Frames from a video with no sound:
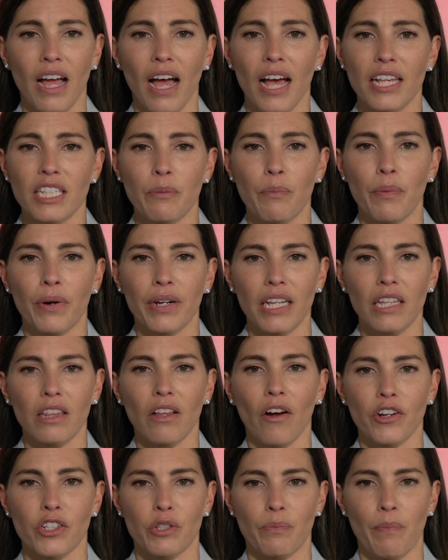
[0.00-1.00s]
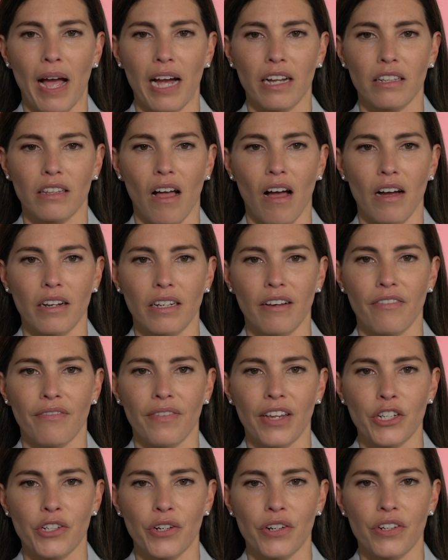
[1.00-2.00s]
has a pretty large backlog of
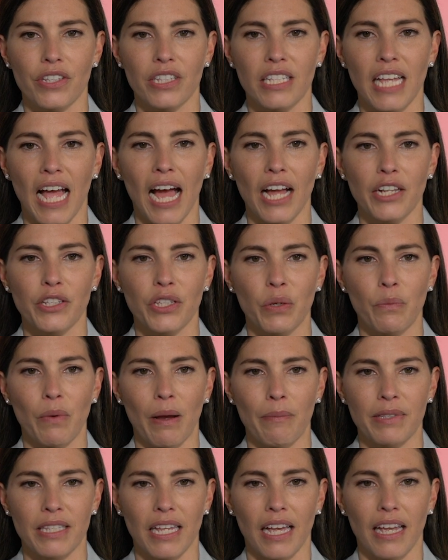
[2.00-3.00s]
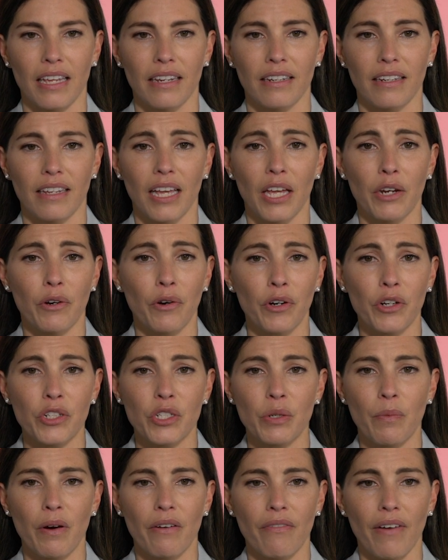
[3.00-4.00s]
features to add to the website in order
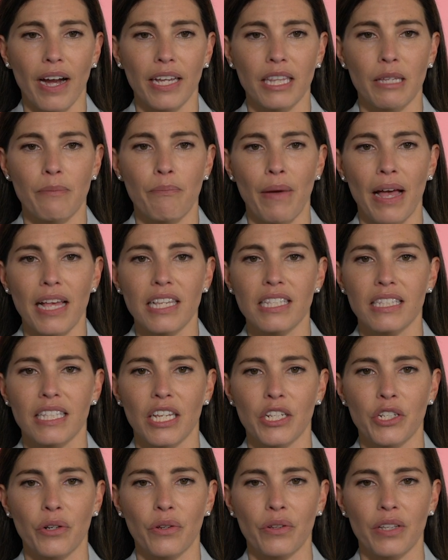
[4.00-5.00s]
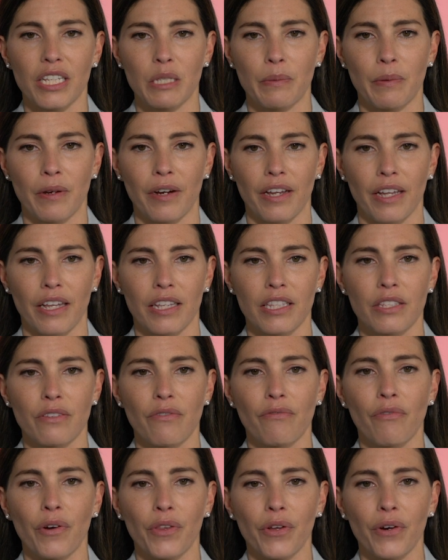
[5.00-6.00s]
to provide the best digital
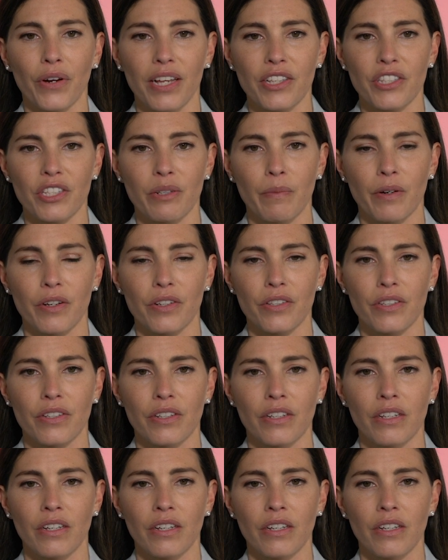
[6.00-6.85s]
experience for their customers.